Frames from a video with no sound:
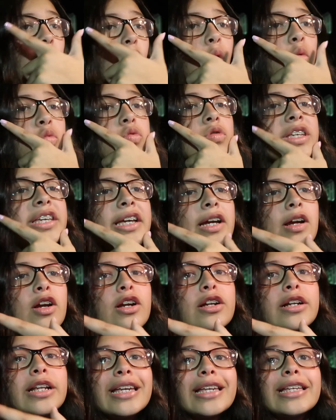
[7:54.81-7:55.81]
We
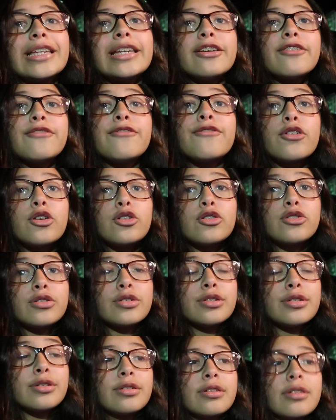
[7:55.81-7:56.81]
heard it here
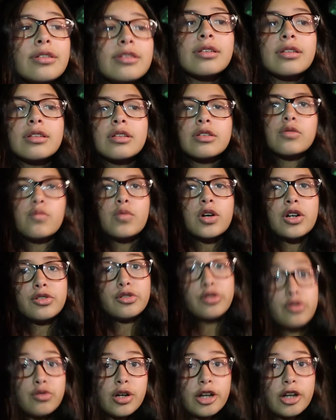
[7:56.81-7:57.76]
first. Well, you